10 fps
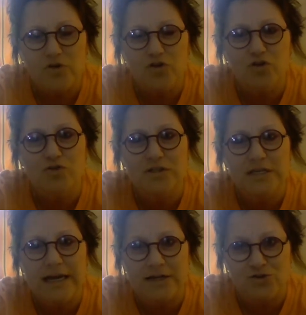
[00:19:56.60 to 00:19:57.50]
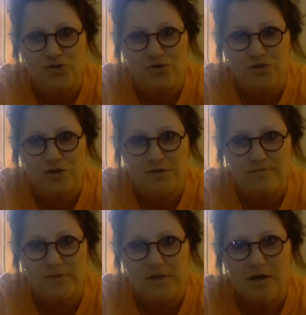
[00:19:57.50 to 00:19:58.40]
Use the angels.
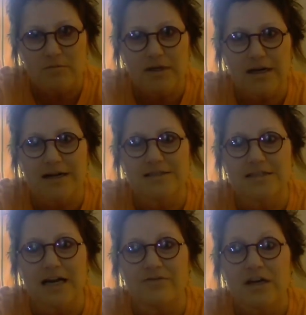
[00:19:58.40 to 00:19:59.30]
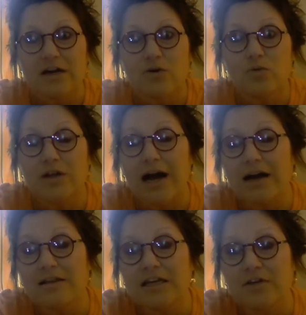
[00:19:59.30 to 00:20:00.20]
But God says, i when
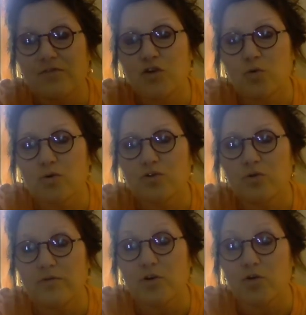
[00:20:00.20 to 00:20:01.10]
I leave, you will do even